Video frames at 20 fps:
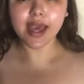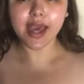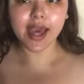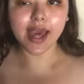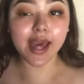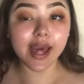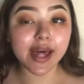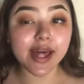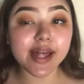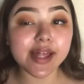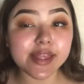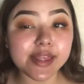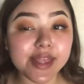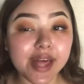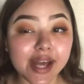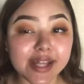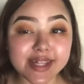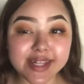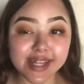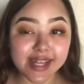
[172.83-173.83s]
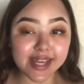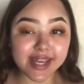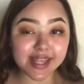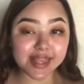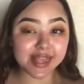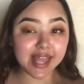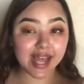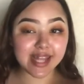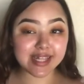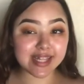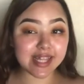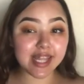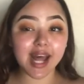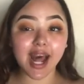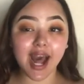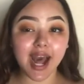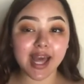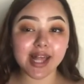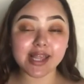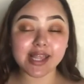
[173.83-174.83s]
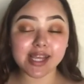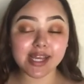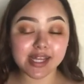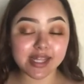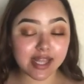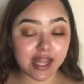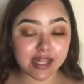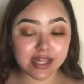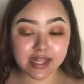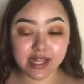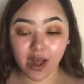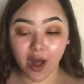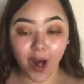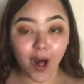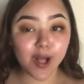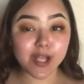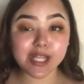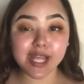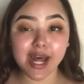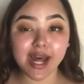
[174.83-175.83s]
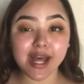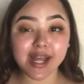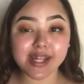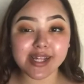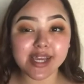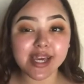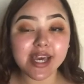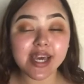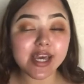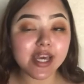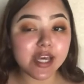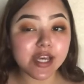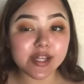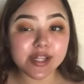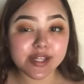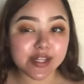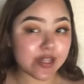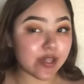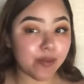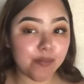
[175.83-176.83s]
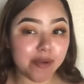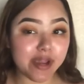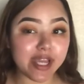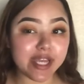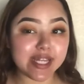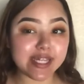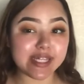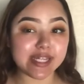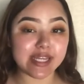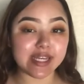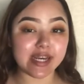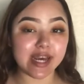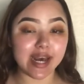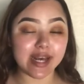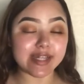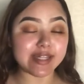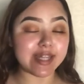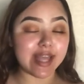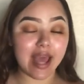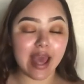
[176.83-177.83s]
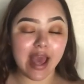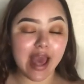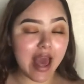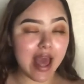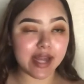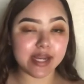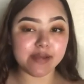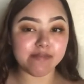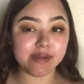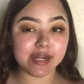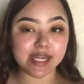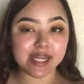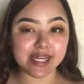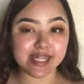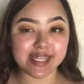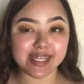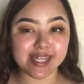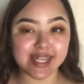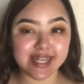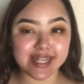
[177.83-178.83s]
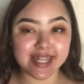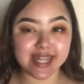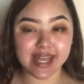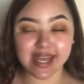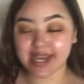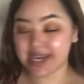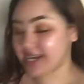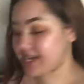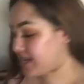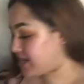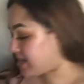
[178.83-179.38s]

And that's it. That's the eye look. That's all done. Super easy, you guys. Anybody could do this look.